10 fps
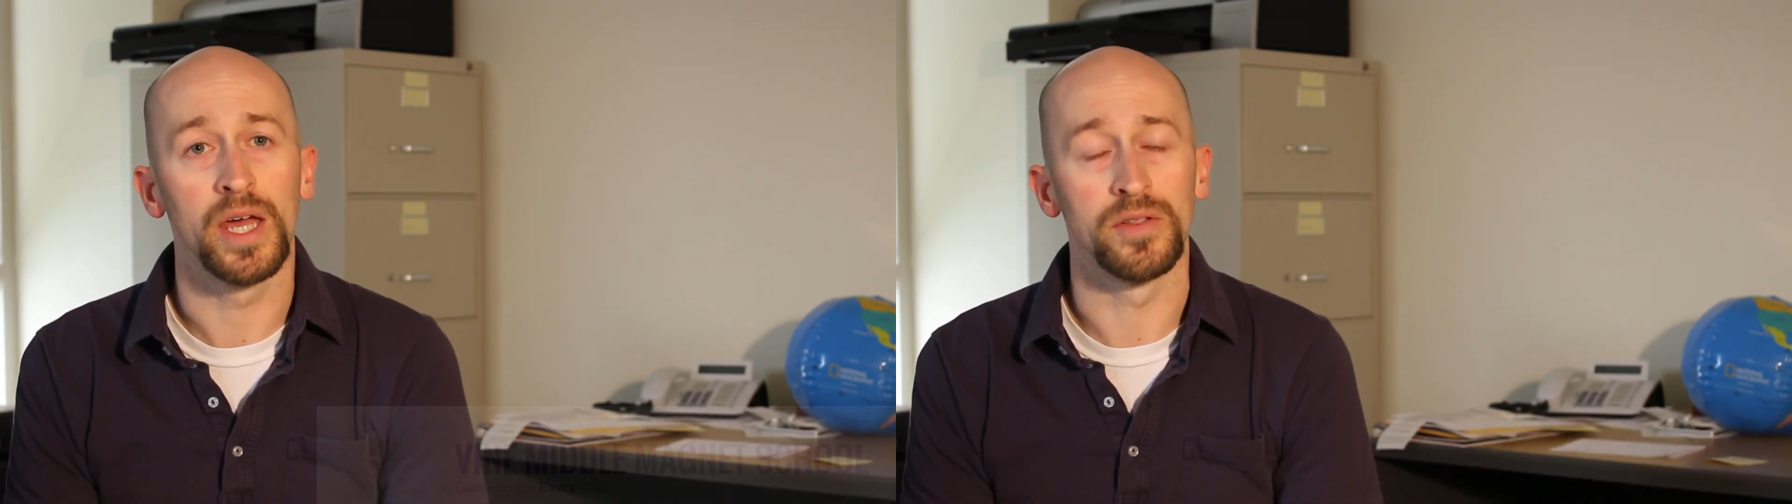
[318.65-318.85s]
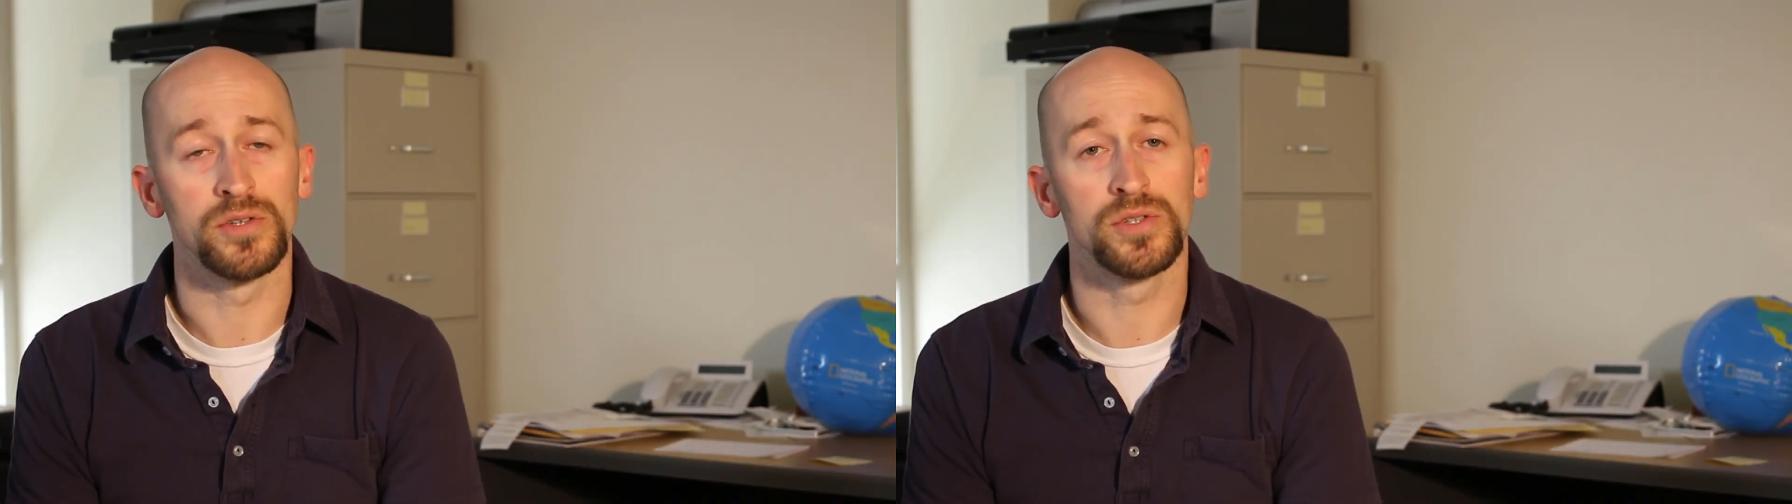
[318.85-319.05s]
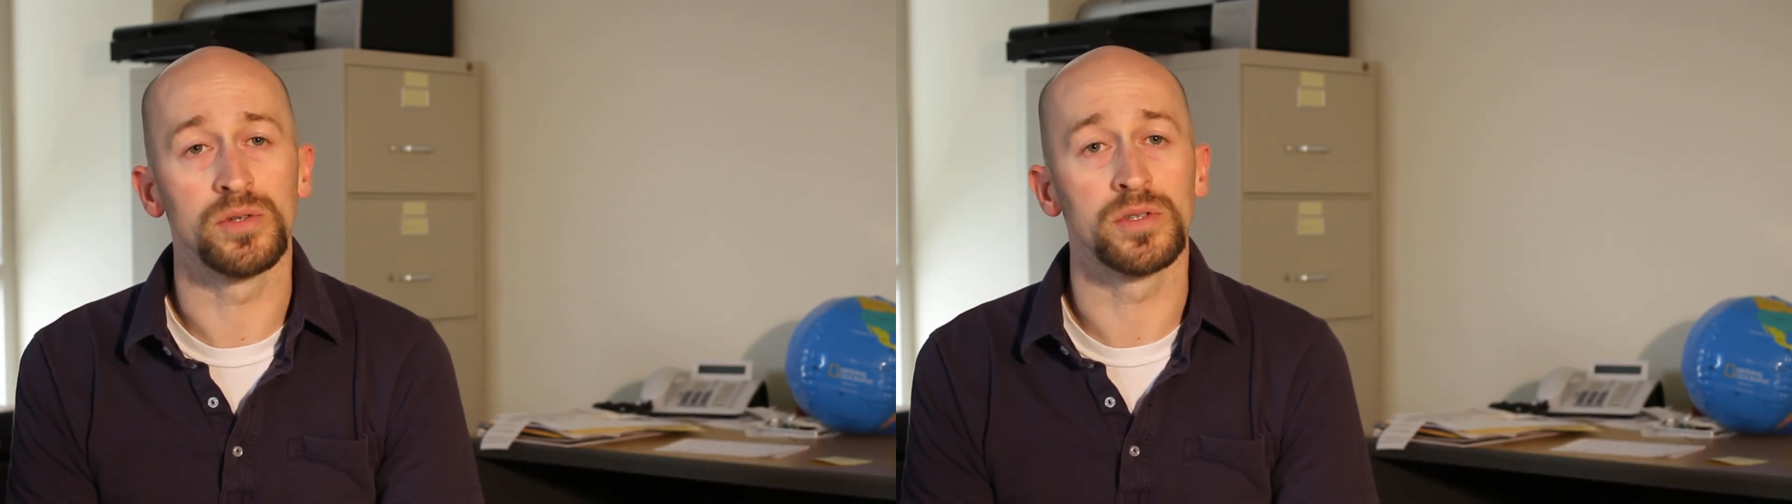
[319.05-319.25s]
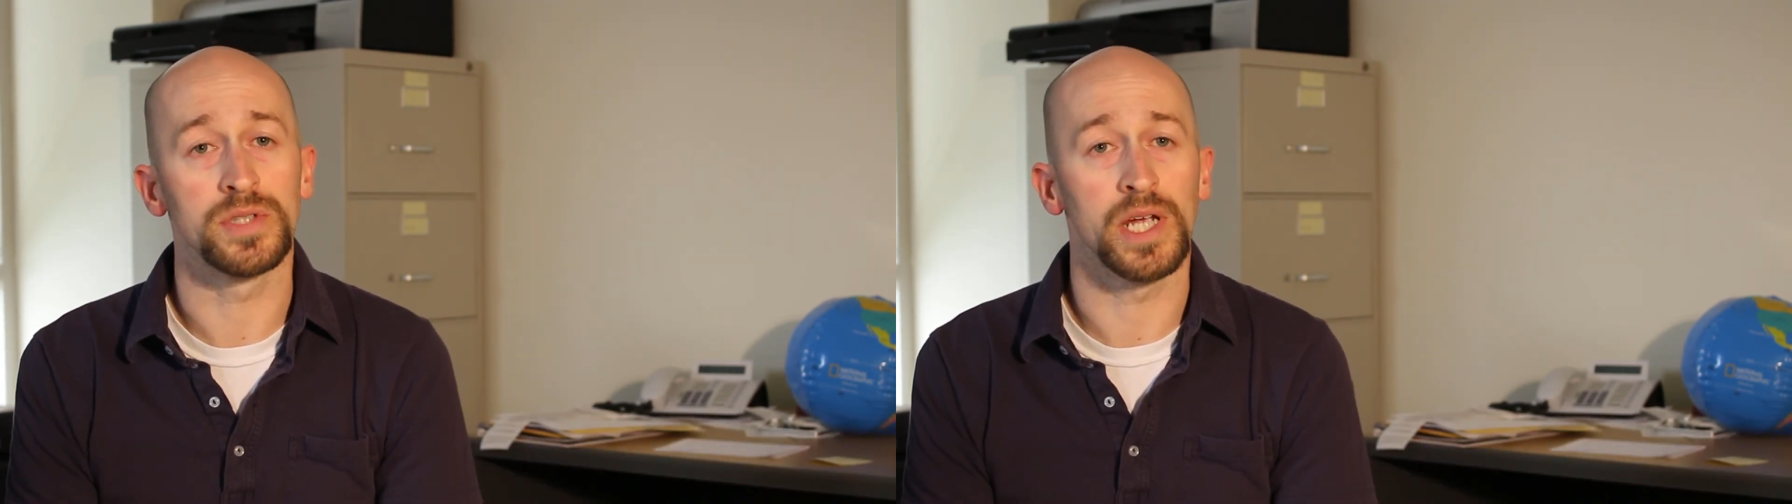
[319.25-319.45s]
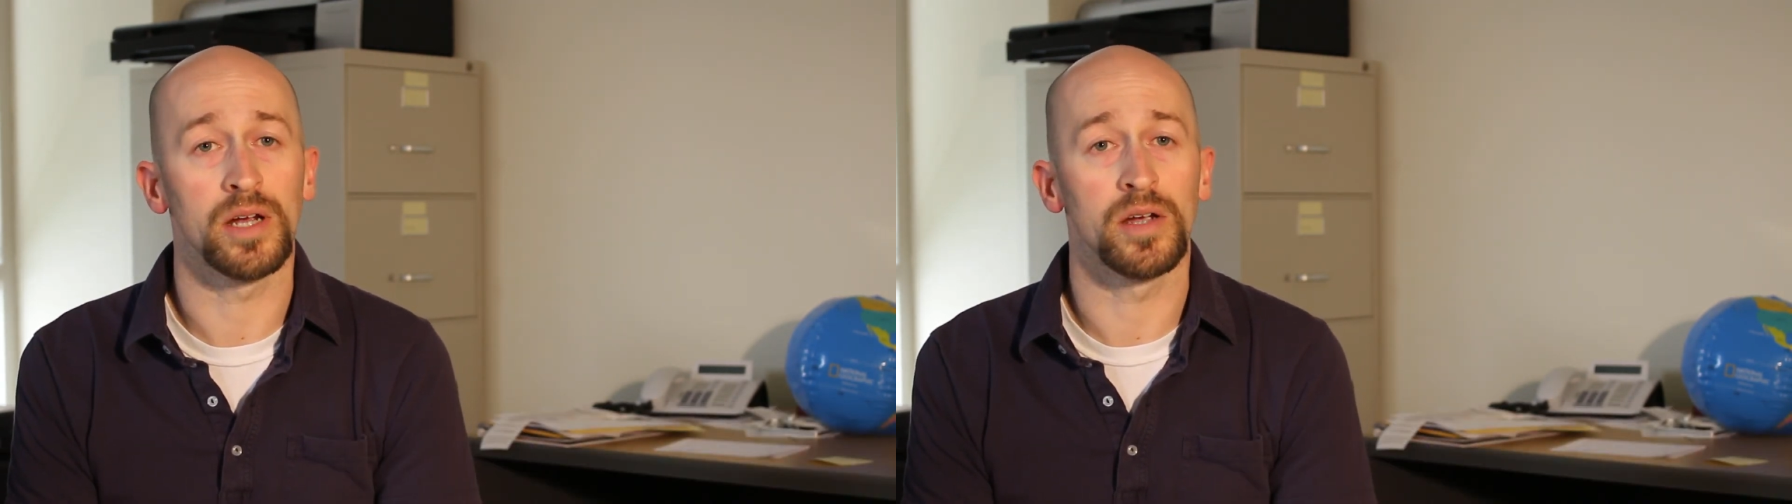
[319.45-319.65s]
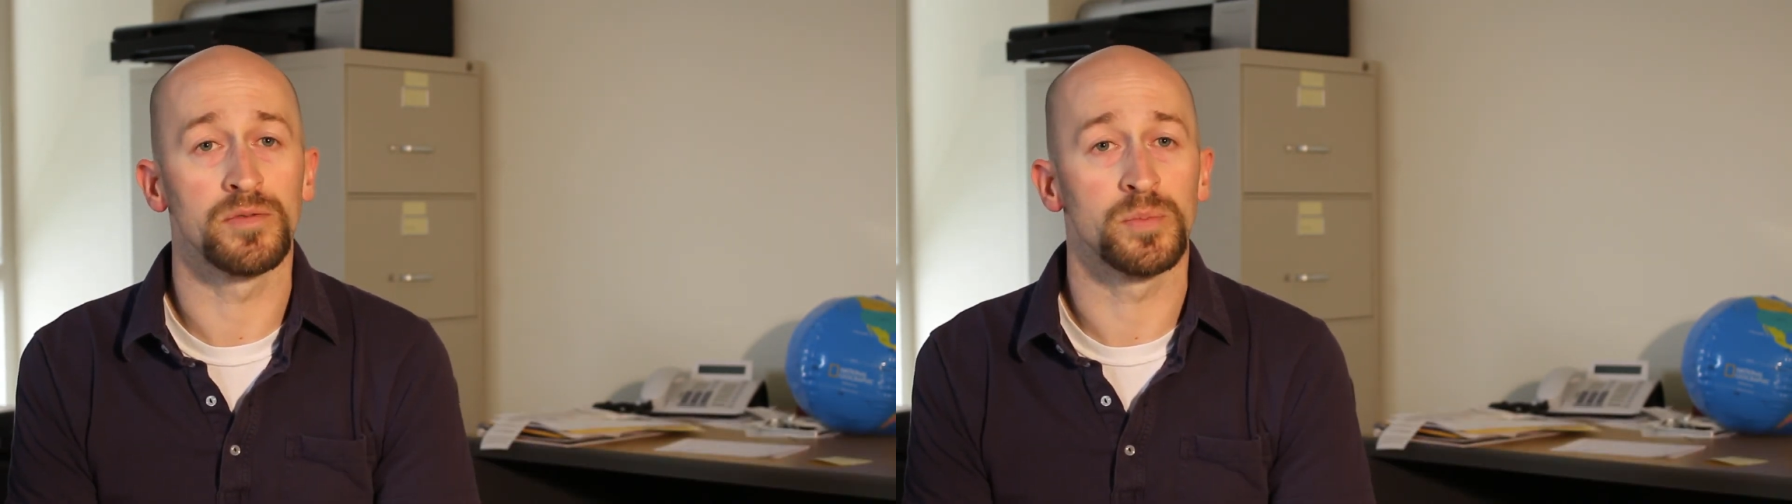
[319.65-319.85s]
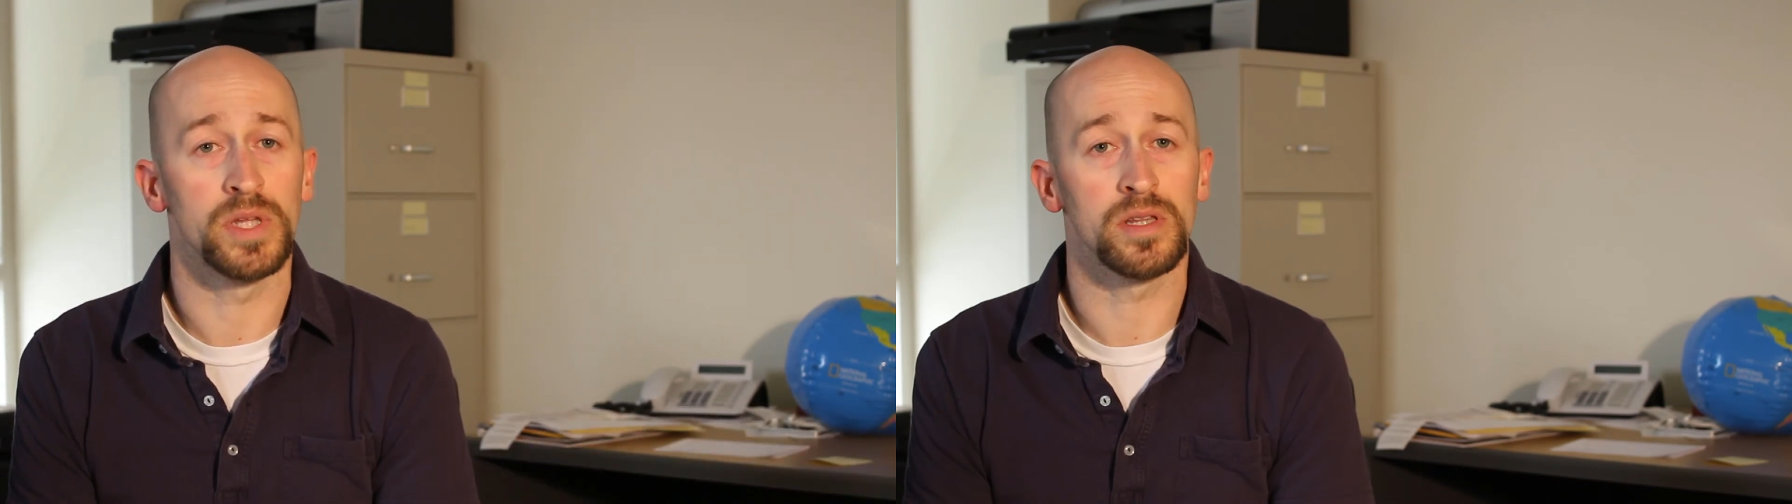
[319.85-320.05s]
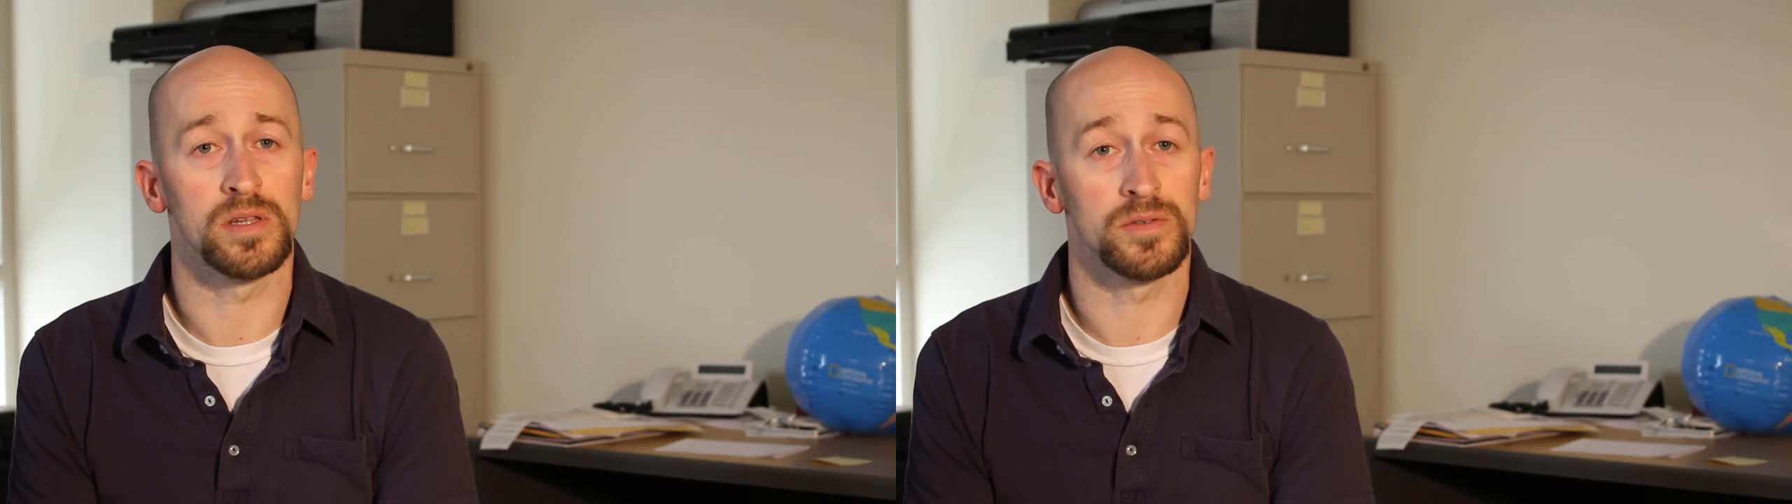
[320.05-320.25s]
And the students there have spent the